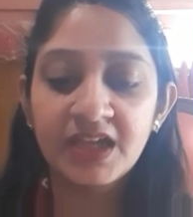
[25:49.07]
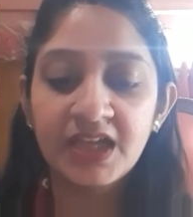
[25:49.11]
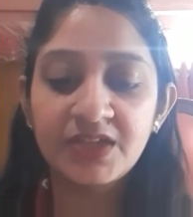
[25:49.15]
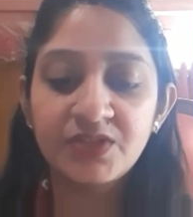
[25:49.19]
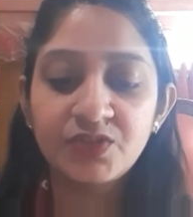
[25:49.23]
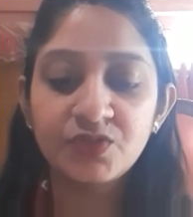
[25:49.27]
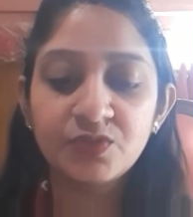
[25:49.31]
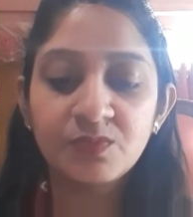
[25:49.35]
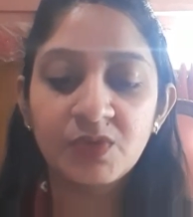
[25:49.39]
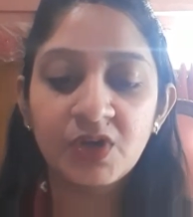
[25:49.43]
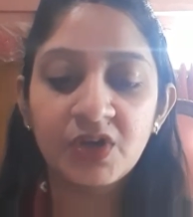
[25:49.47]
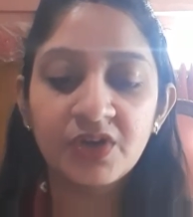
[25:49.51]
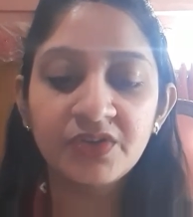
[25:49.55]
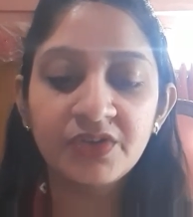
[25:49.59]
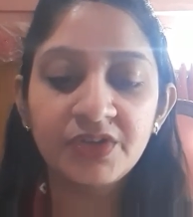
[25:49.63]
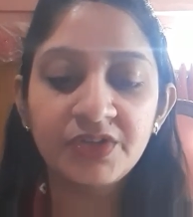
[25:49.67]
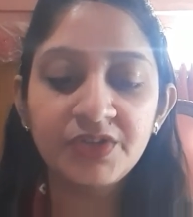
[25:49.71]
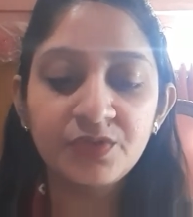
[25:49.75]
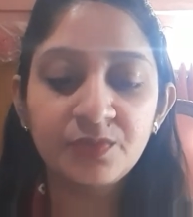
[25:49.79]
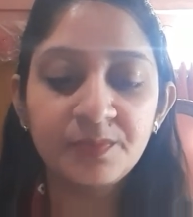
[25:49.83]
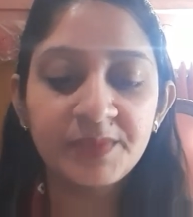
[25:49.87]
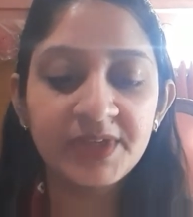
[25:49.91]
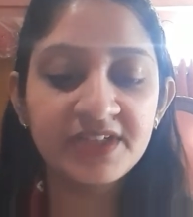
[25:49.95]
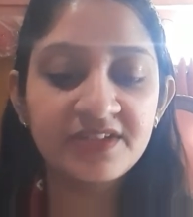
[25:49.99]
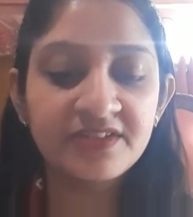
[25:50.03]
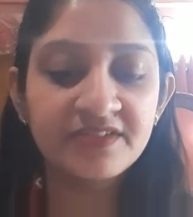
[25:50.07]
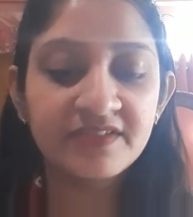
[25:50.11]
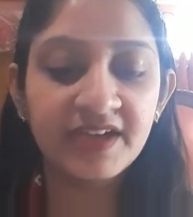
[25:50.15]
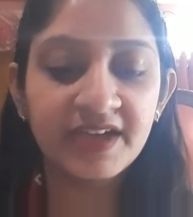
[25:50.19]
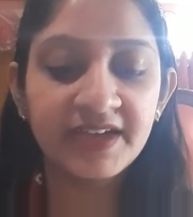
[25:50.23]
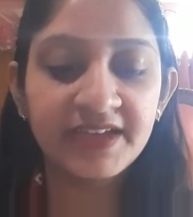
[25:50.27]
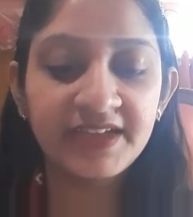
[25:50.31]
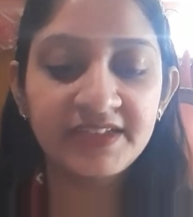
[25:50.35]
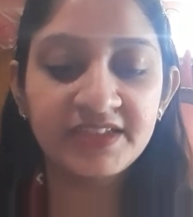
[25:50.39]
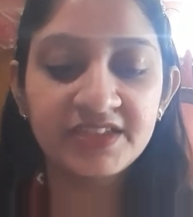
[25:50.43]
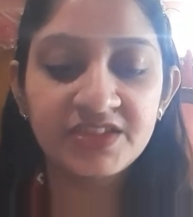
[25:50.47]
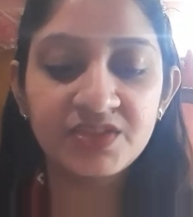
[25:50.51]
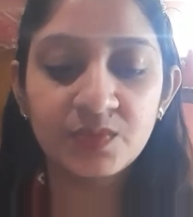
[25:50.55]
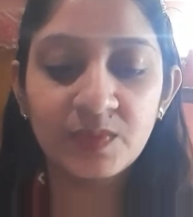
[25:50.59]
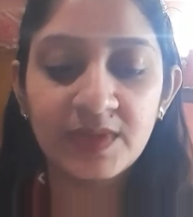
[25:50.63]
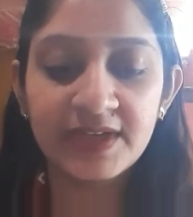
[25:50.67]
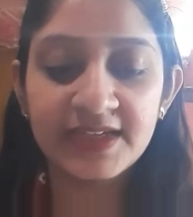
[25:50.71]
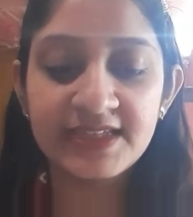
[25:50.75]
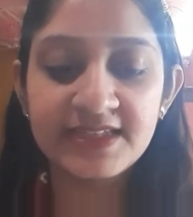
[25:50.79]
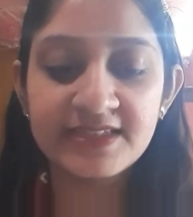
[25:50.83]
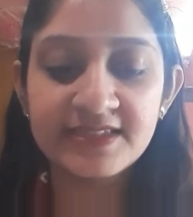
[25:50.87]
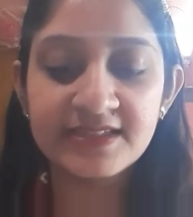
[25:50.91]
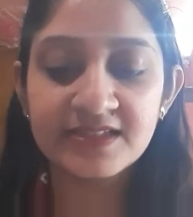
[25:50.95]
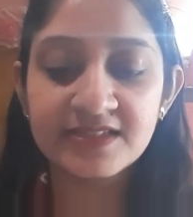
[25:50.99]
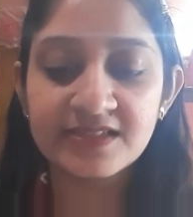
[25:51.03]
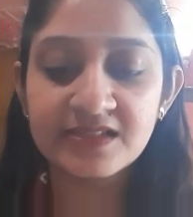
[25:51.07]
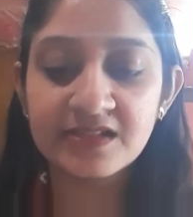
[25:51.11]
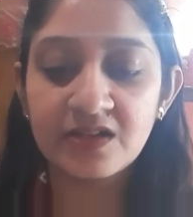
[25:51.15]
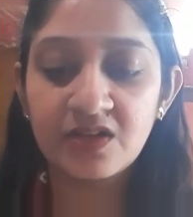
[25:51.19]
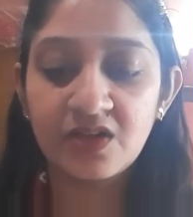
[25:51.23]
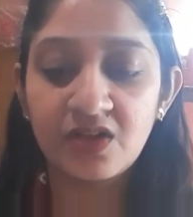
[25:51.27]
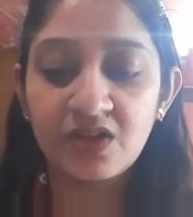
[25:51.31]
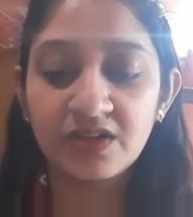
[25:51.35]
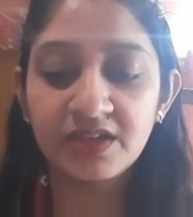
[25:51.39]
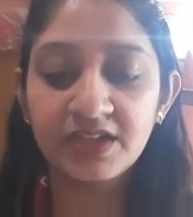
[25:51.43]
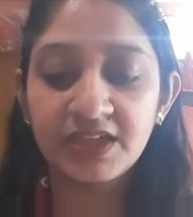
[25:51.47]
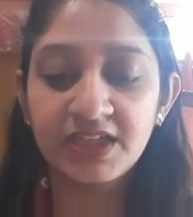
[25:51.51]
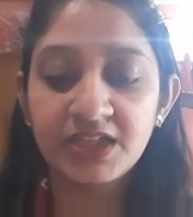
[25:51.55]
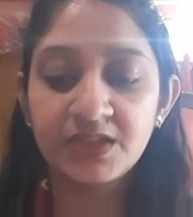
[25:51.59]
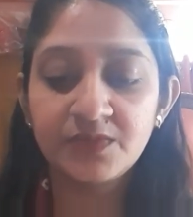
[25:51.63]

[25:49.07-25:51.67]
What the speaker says: Tomorrow you may try it twice as long.